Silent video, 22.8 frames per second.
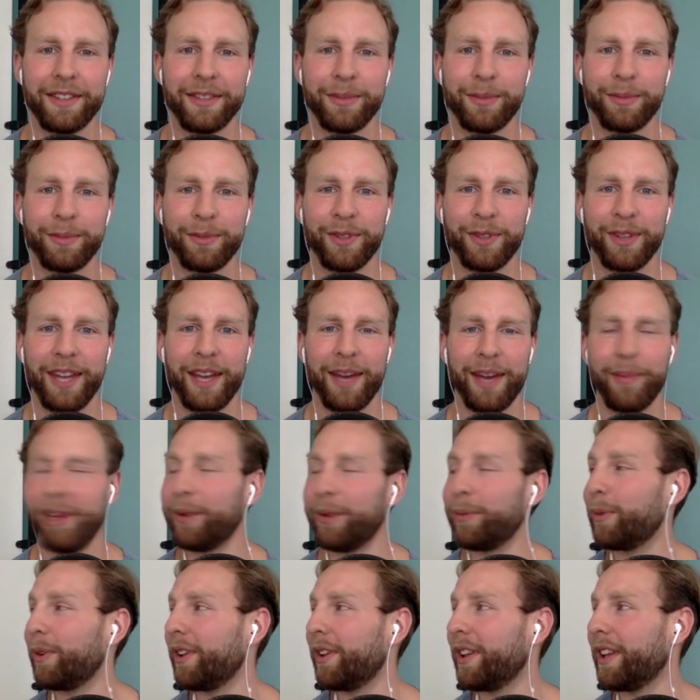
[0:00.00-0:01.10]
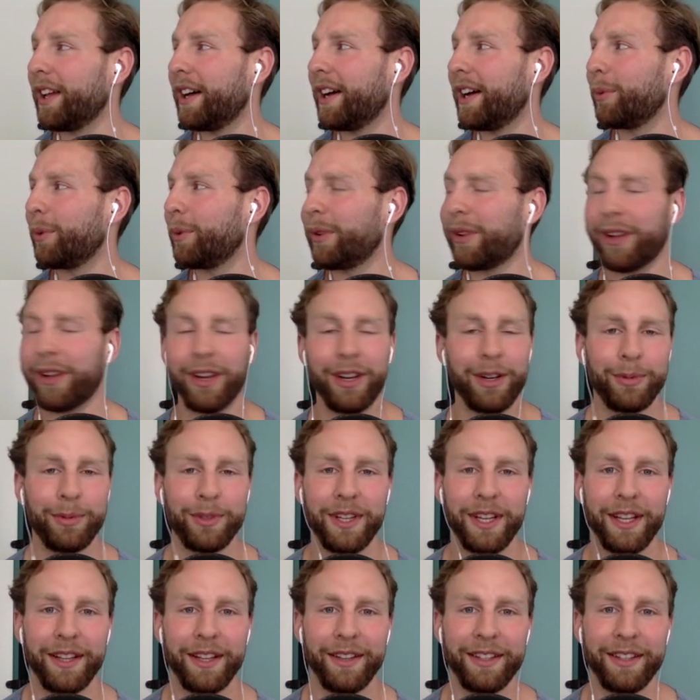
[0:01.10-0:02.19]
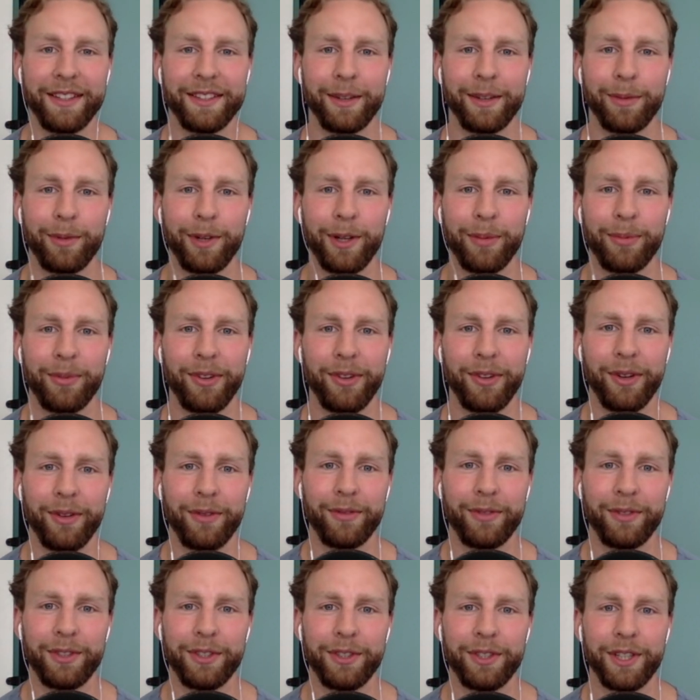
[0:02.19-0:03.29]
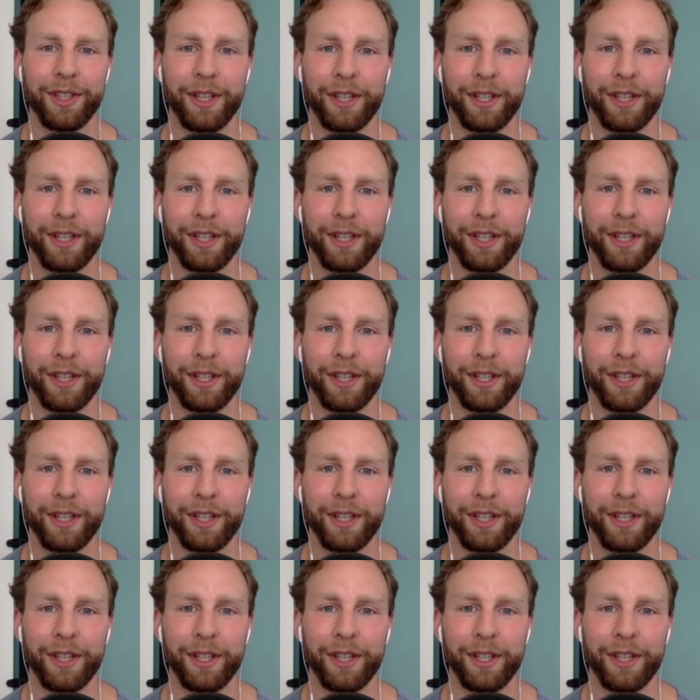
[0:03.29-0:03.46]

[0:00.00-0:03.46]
So yeah, man, we'll 100% link something up soon for sure.